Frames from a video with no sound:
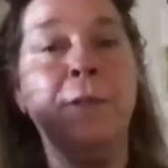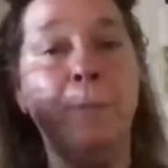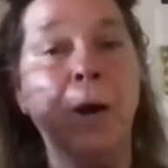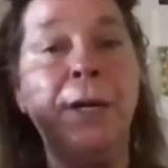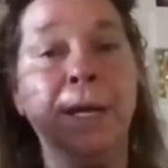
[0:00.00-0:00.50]
The
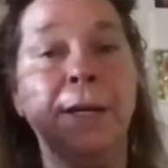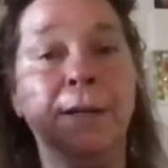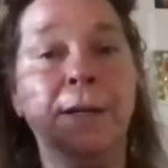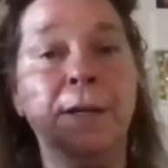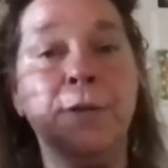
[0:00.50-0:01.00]
market
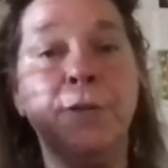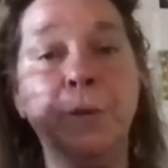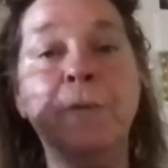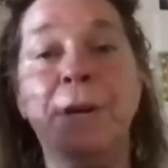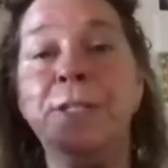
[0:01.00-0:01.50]
is
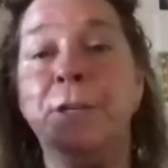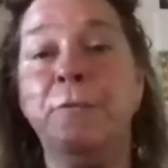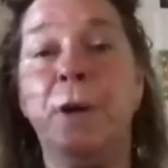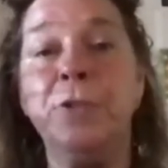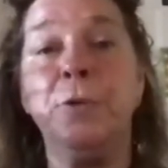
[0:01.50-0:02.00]
too invested in
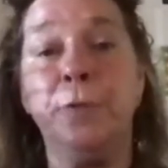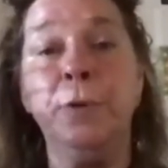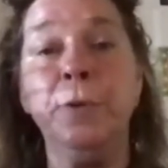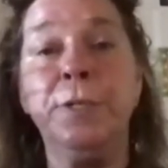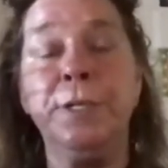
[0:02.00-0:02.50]
fossil
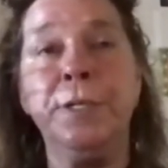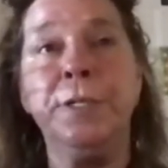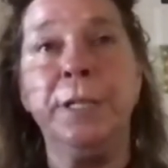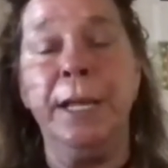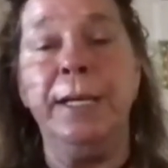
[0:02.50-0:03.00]
fuels. This is
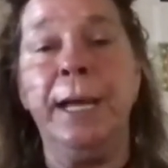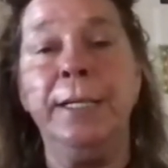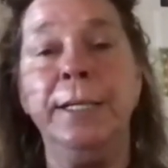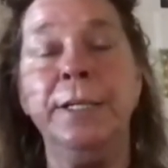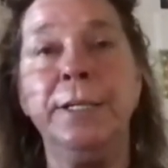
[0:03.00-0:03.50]
the late
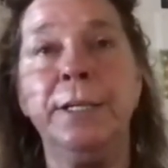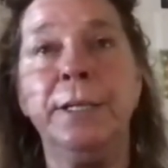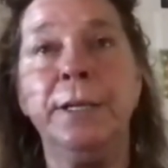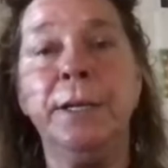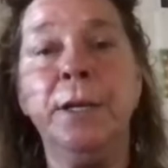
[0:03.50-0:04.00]
90s.
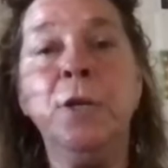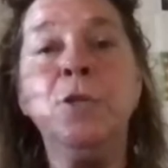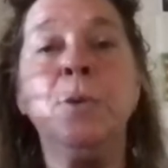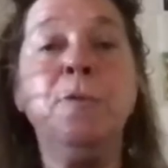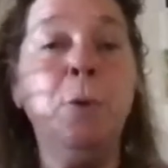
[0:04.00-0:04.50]

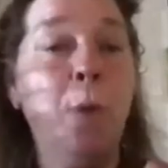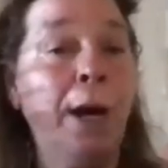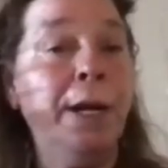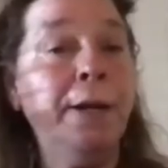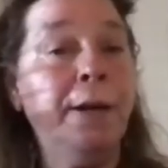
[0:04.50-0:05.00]
So if you
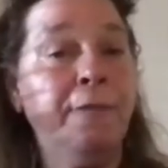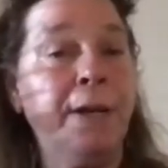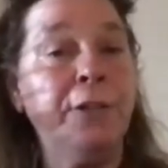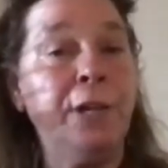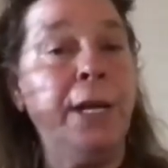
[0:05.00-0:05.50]
want to
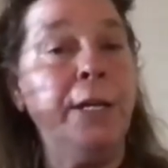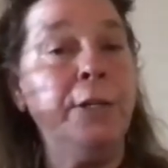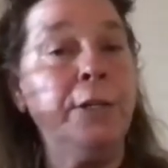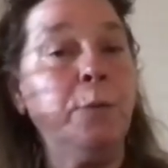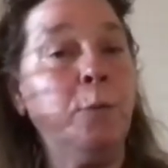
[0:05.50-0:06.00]
affect
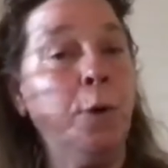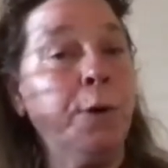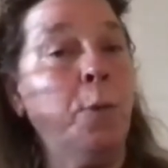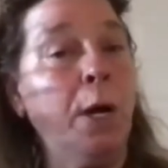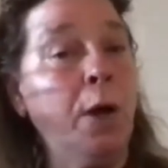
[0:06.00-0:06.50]
change,
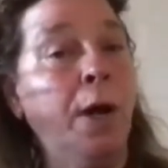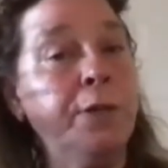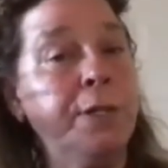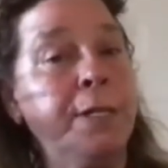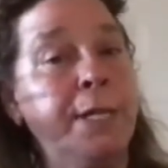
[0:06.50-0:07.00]
work one
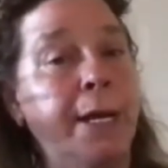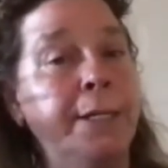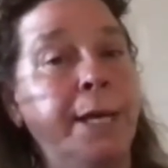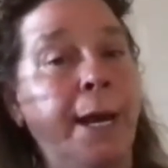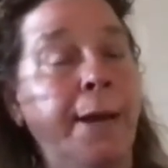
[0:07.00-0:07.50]
consciousness at a
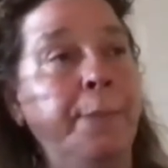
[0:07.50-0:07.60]
time.